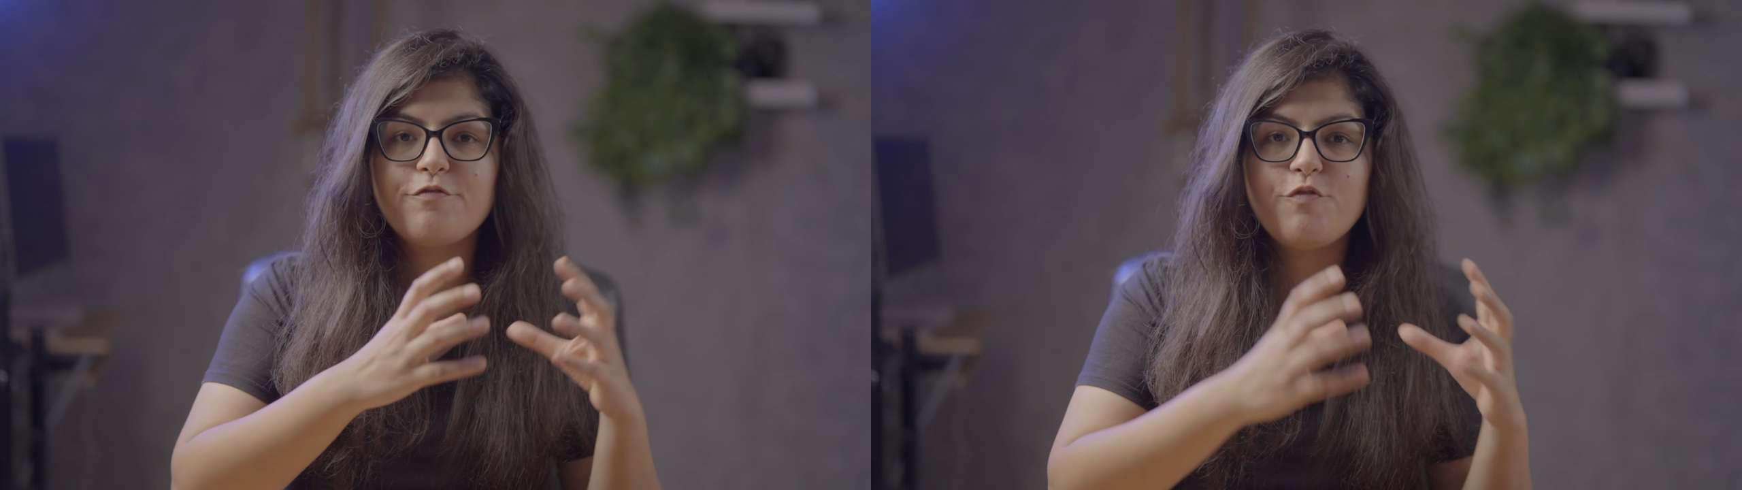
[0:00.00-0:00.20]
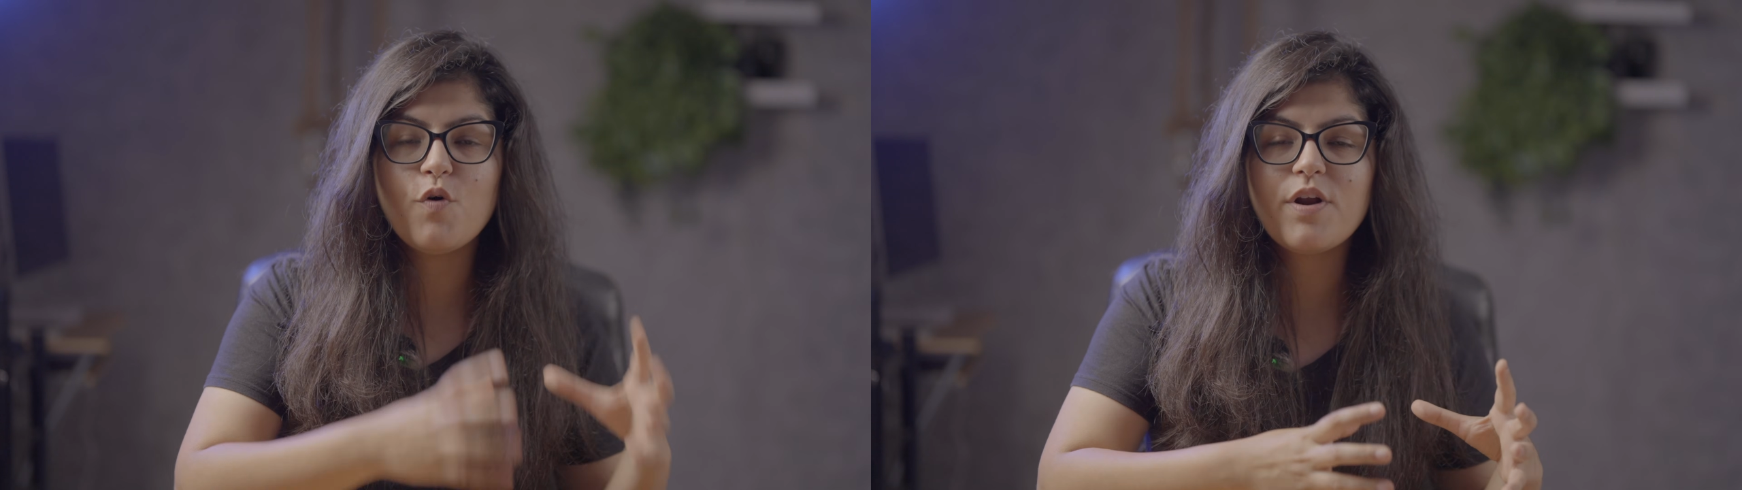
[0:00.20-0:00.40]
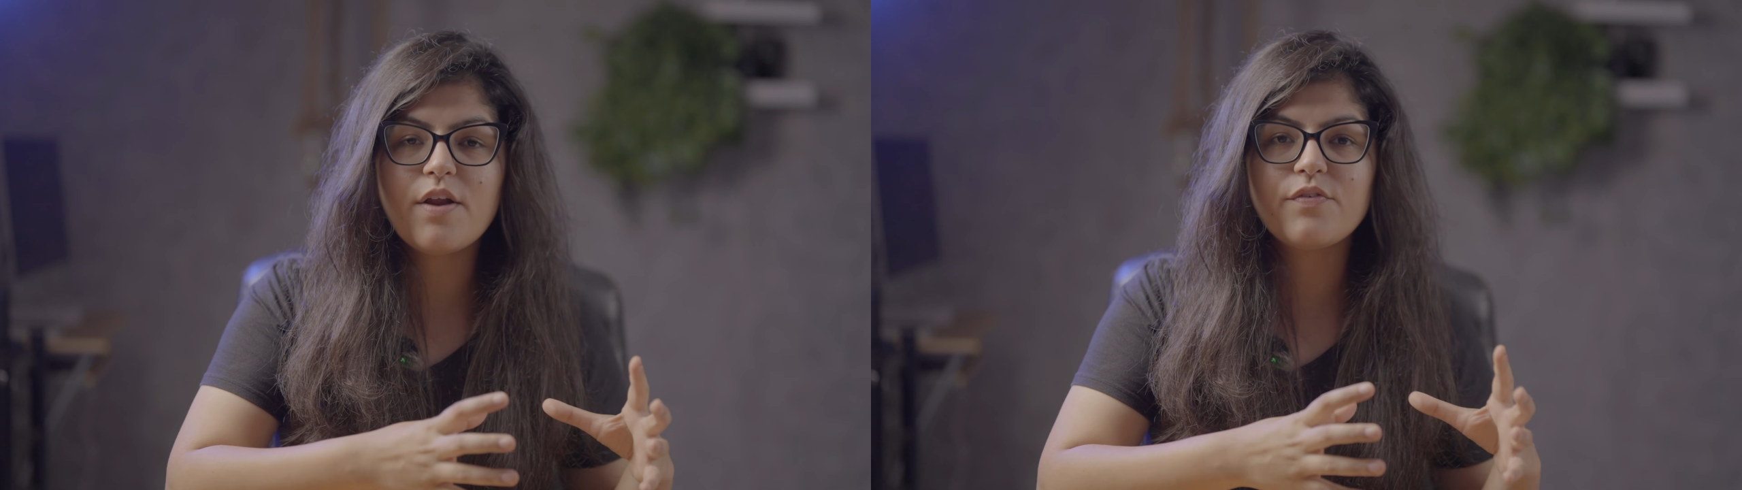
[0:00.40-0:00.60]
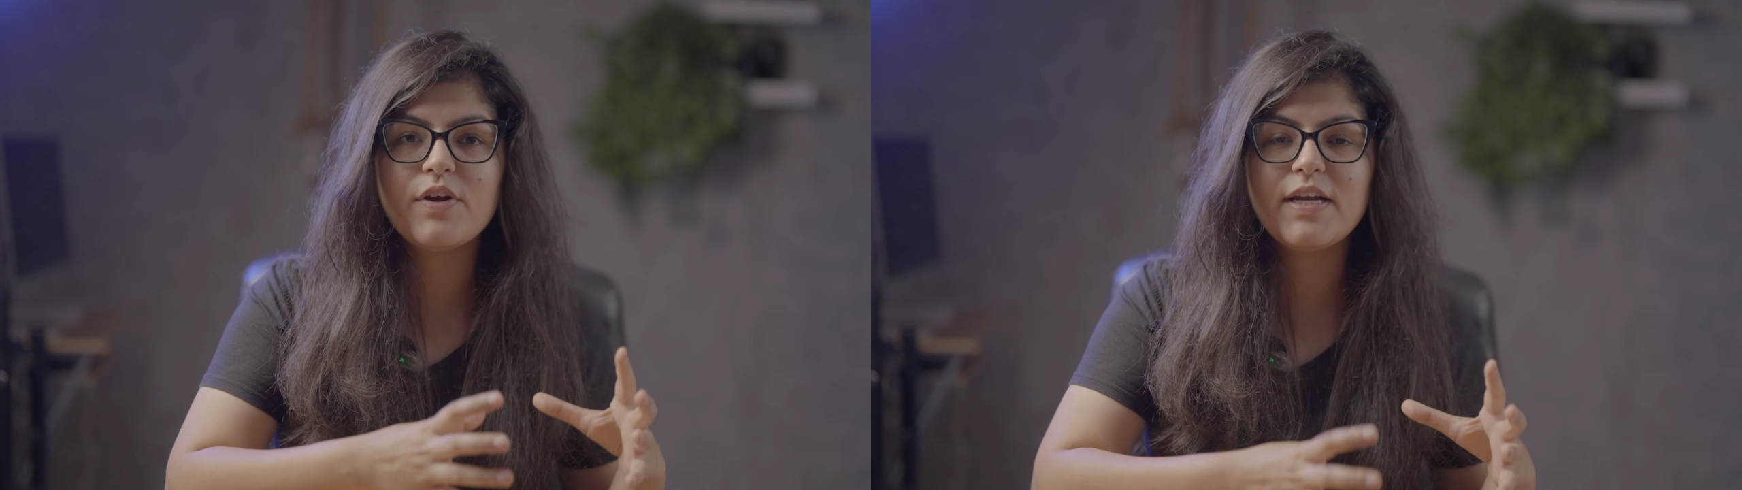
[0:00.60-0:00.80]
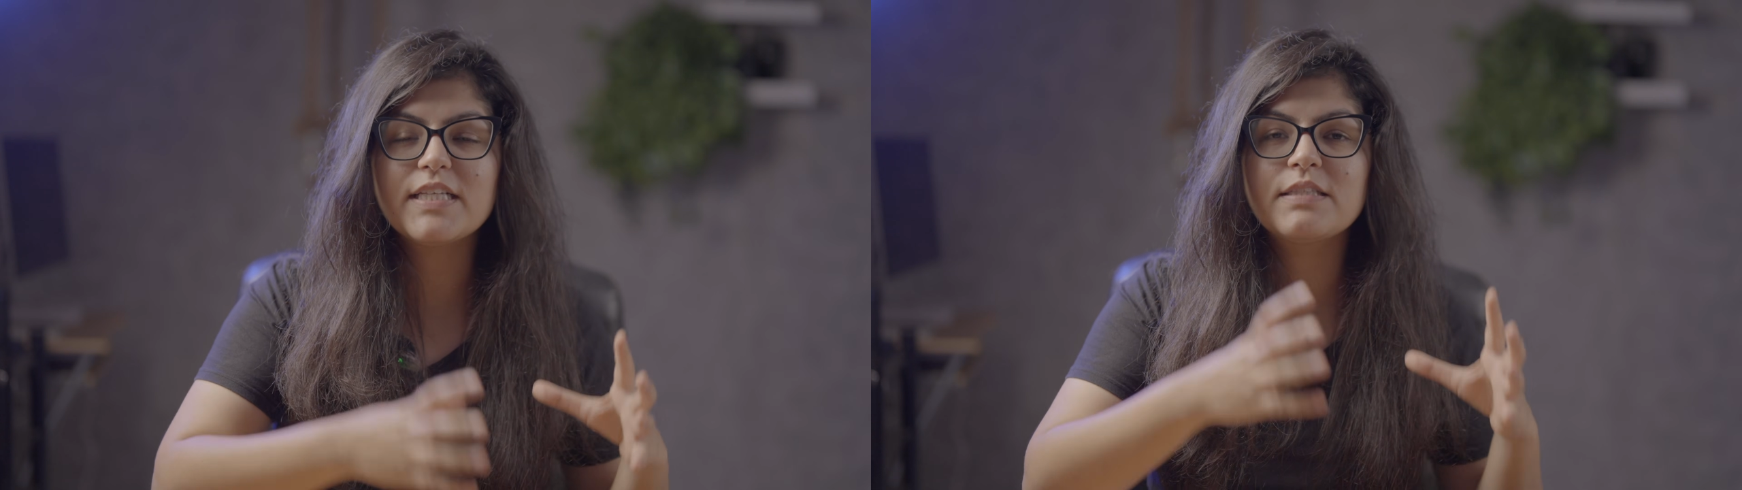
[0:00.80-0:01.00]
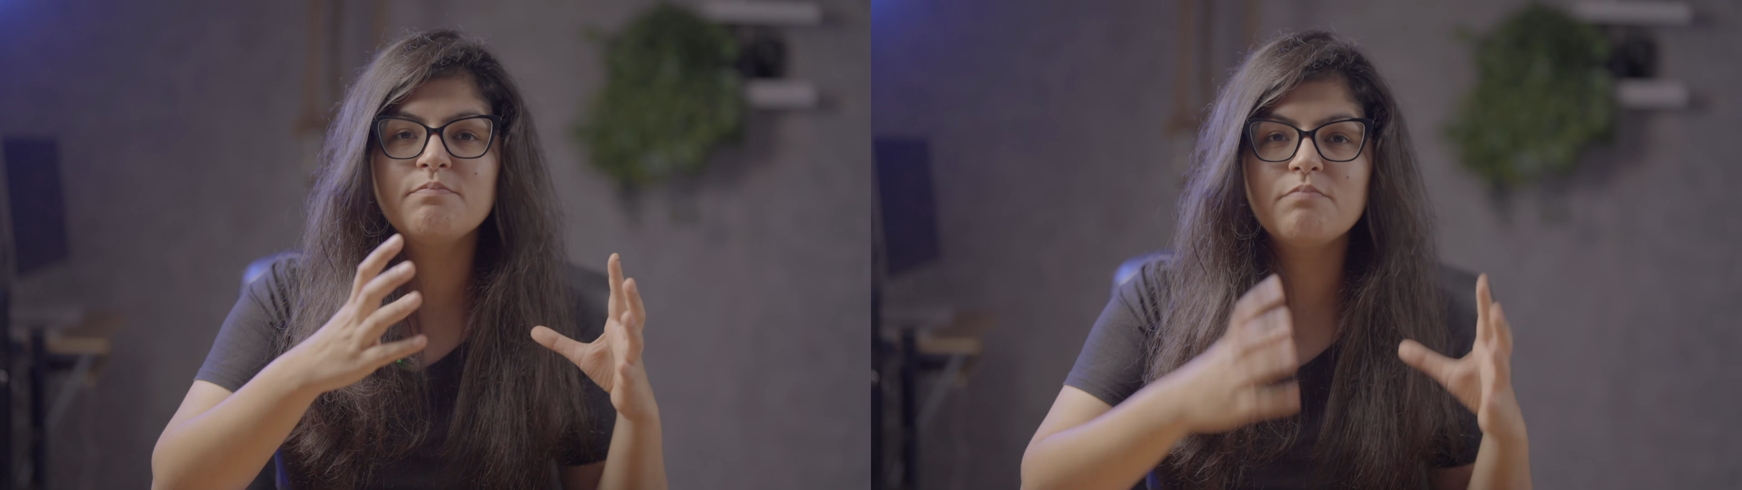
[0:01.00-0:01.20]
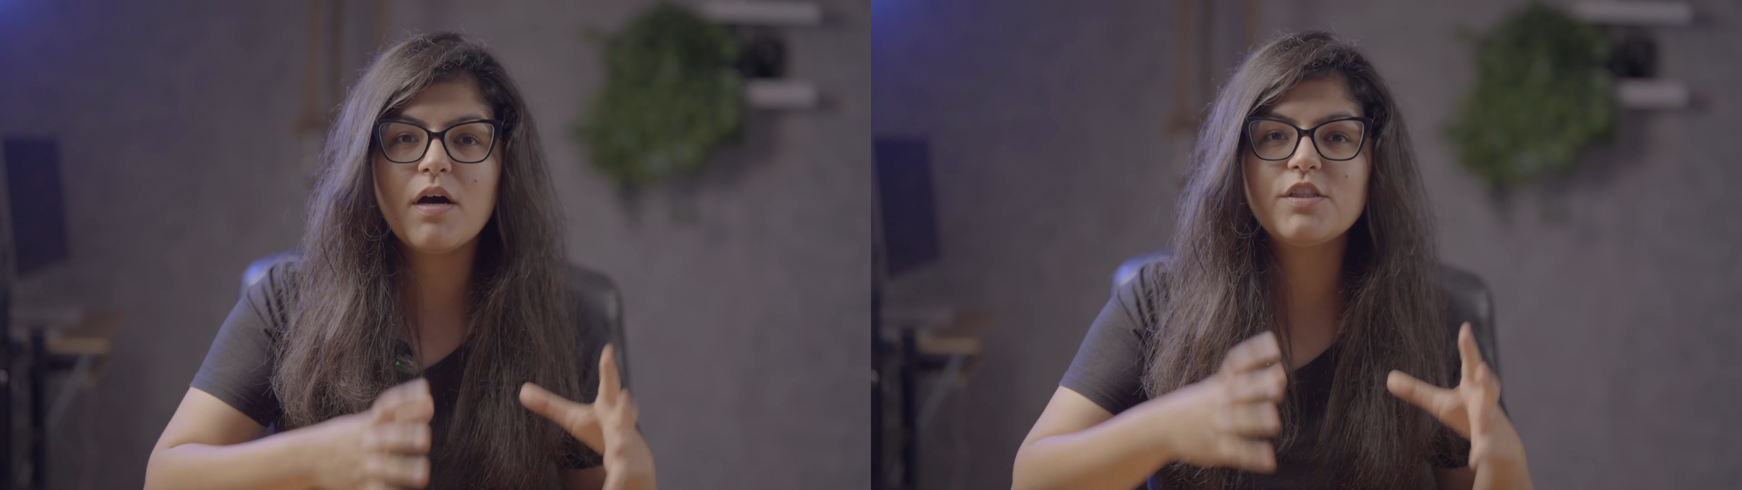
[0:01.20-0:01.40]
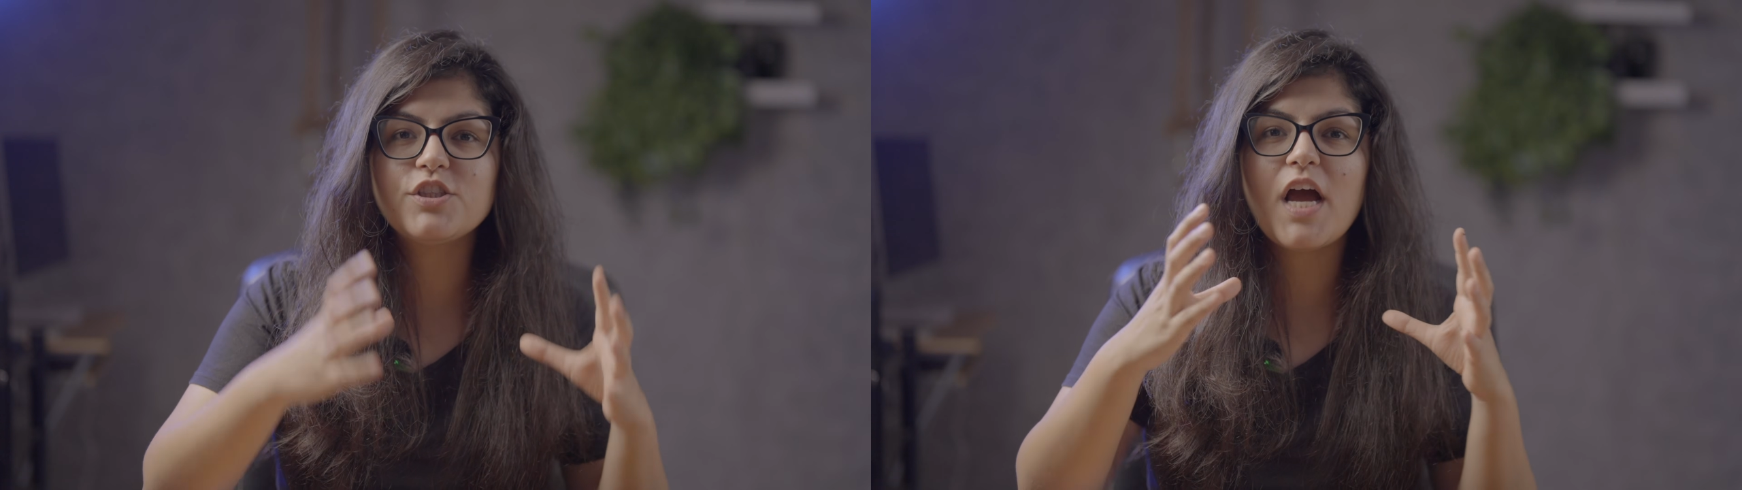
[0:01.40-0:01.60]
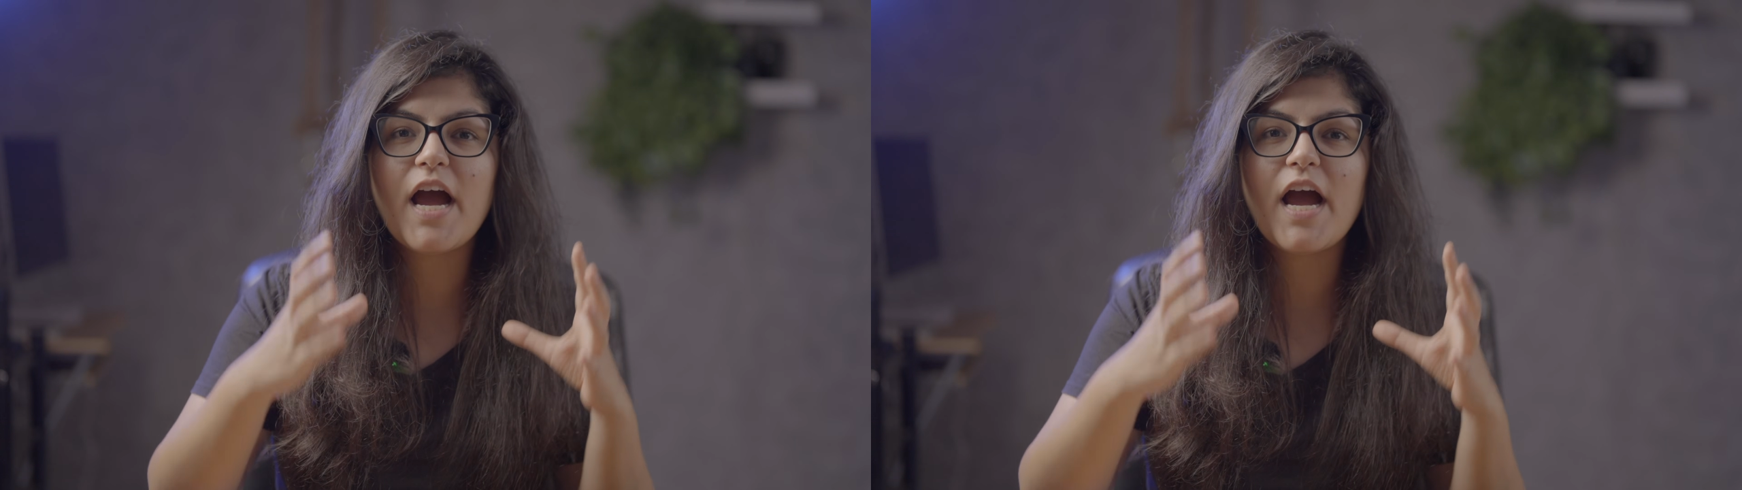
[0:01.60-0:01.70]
400 is much